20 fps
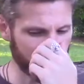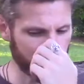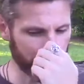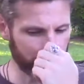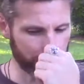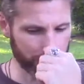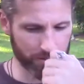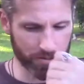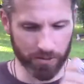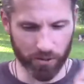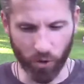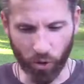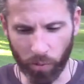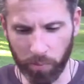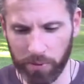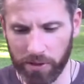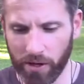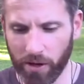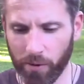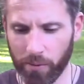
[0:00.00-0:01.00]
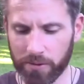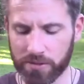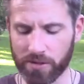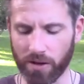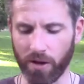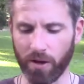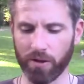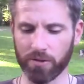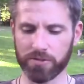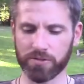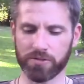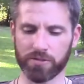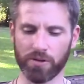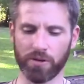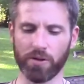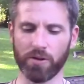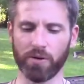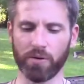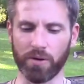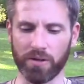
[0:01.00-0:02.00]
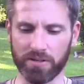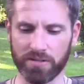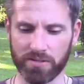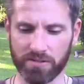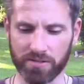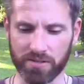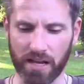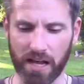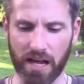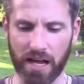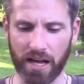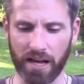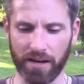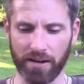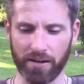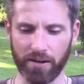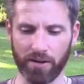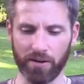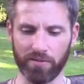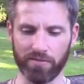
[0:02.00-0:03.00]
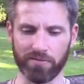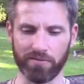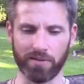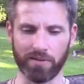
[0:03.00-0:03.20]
Scorpio is also a sign of,